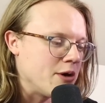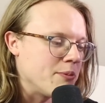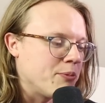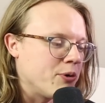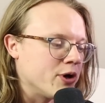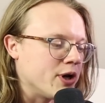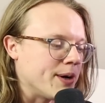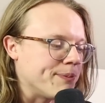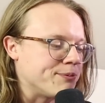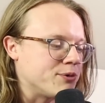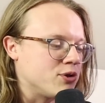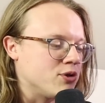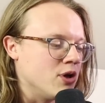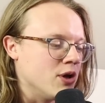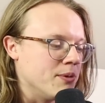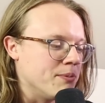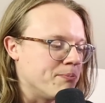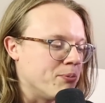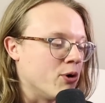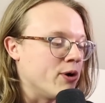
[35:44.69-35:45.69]
Put
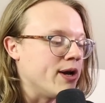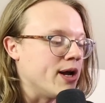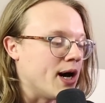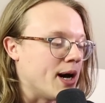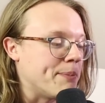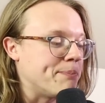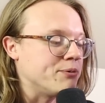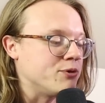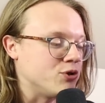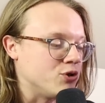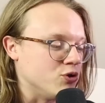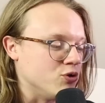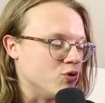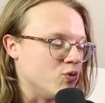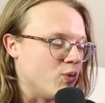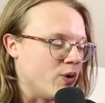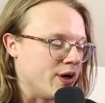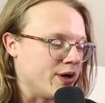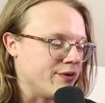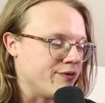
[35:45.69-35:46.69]
up to
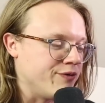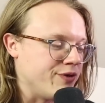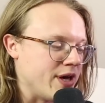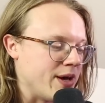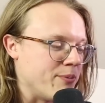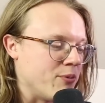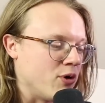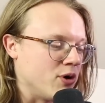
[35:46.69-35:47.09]
one of them